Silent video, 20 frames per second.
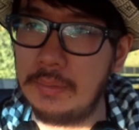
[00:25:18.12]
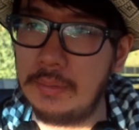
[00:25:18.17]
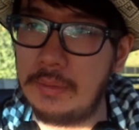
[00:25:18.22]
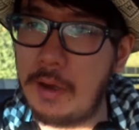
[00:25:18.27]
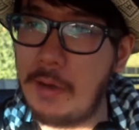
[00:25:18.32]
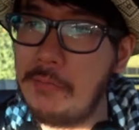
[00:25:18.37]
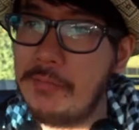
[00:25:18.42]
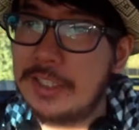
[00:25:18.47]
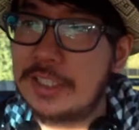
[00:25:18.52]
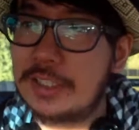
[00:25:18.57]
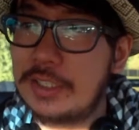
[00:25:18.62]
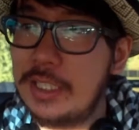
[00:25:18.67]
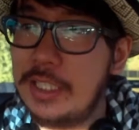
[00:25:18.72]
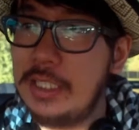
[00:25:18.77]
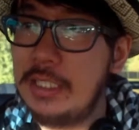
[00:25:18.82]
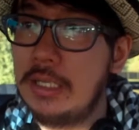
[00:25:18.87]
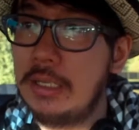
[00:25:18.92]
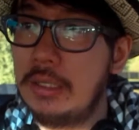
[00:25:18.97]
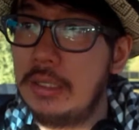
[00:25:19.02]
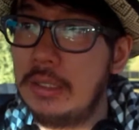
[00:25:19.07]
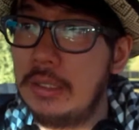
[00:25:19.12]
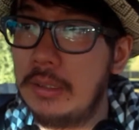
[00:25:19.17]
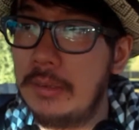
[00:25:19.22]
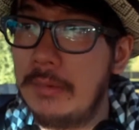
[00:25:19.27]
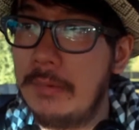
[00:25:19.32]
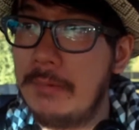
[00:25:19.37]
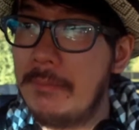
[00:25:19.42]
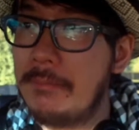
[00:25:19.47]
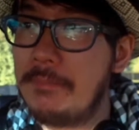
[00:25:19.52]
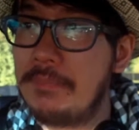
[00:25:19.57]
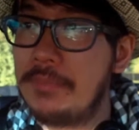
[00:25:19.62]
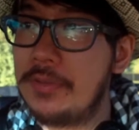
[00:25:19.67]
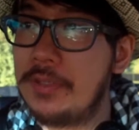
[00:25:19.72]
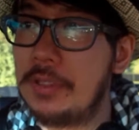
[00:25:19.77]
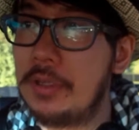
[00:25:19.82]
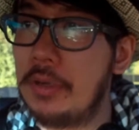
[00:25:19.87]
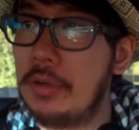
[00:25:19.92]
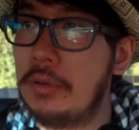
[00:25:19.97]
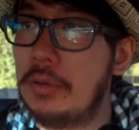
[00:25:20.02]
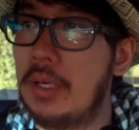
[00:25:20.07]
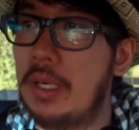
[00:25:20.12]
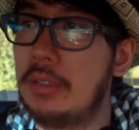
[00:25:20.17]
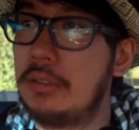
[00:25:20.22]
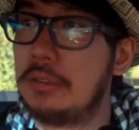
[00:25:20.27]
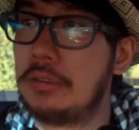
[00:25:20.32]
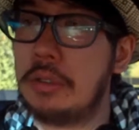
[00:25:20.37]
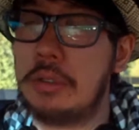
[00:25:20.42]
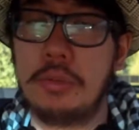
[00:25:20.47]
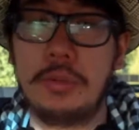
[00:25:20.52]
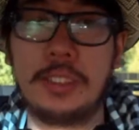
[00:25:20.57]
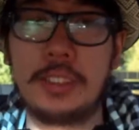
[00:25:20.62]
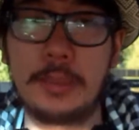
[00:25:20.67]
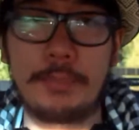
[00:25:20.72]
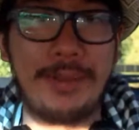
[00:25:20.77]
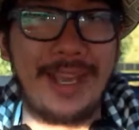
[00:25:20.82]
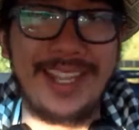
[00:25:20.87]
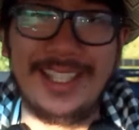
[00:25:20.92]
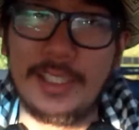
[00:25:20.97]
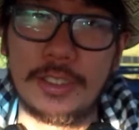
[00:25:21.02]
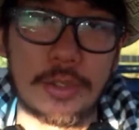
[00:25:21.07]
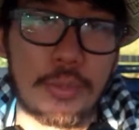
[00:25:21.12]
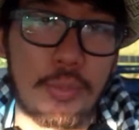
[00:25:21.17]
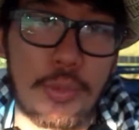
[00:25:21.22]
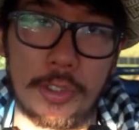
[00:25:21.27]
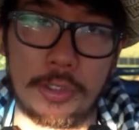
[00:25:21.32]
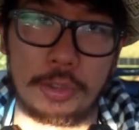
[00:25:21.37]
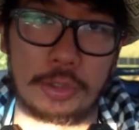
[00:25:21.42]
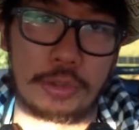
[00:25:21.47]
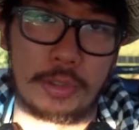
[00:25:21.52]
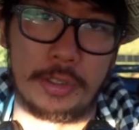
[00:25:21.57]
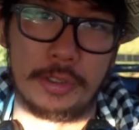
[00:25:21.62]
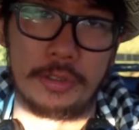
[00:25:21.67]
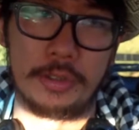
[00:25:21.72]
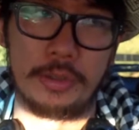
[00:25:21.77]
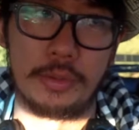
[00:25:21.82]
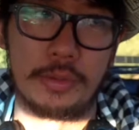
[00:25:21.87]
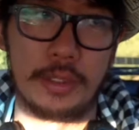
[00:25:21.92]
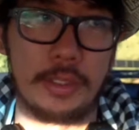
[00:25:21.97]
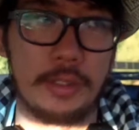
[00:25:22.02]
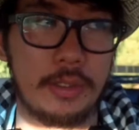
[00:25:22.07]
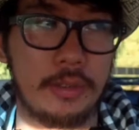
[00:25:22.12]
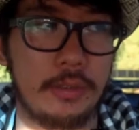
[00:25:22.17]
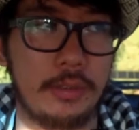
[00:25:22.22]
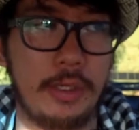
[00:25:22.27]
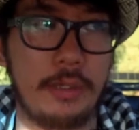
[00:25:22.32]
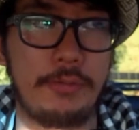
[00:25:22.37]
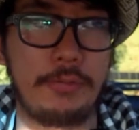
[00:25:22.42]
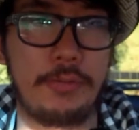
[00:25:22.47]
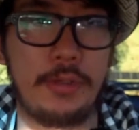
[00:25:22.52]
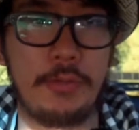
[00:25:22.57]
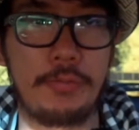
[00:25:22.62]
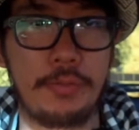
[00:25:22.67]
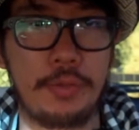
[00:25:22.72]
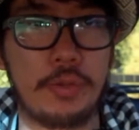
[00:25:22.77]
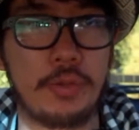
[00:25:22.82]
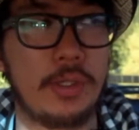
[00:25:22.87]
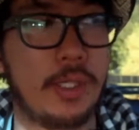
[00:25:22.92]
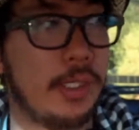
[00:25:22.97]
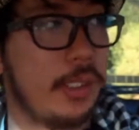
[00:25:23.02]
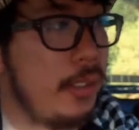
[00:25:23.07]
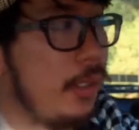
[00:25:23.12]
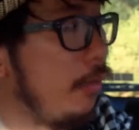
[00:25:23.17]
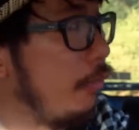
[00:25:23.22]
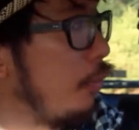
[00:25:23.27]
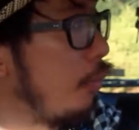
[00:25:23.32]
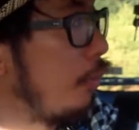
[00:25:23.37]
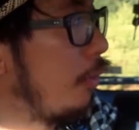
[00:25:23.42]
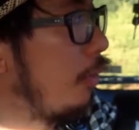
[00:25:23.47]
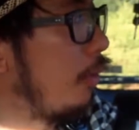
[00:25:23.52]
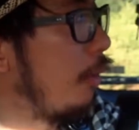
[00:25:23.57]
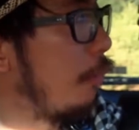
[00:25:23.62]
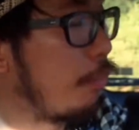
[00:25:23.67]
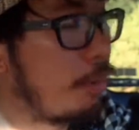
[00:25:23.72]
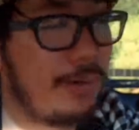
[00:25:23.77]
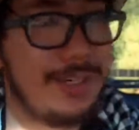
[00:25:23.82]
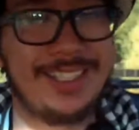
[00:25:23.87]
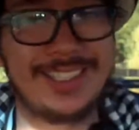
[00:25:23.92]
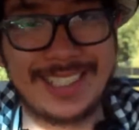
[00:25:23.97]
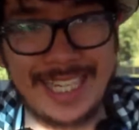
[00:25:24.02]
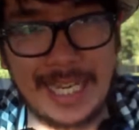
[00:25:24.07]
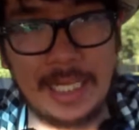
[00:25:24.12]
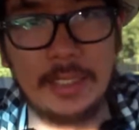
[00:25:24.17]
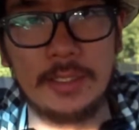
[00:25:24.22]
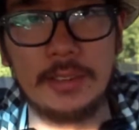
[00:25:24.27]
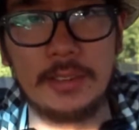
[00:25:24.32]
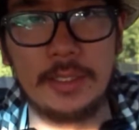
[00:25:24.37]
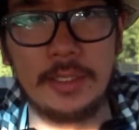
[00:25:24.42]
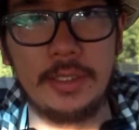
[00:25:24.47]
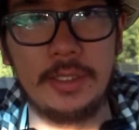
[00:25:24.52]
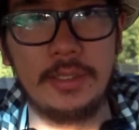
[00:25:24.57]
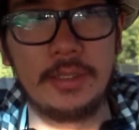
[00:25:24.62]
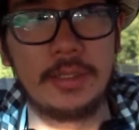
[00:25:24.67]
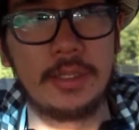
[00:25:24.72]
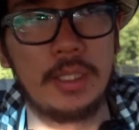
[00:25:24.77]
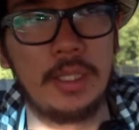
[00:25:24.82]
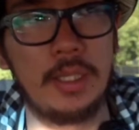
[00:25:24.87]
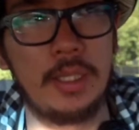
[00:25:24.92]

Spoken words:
obviously, you know, I don't know, it depends on what you're trying to do, right? You know, if you're a pretty talented